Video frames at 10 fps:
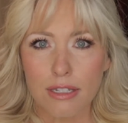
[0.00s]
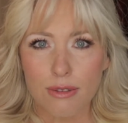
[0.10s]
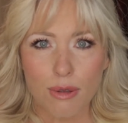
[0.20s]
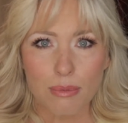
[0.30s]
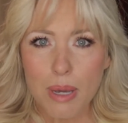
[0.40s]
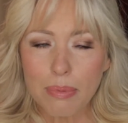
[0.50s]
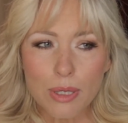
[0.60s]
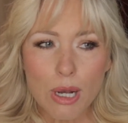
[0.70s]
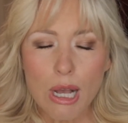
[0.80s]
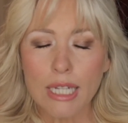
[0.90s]
salt and
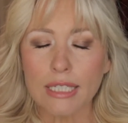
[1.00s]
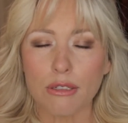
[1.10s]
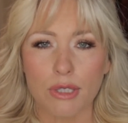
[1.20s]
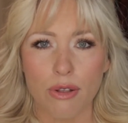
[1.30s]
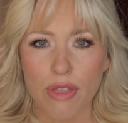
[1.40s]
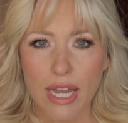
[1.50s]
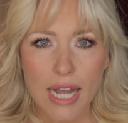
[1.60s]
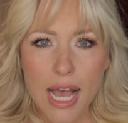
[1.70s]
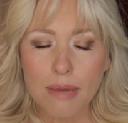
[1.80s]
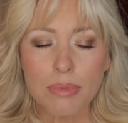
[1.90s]
pepper on, grill that
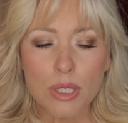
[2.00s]
up,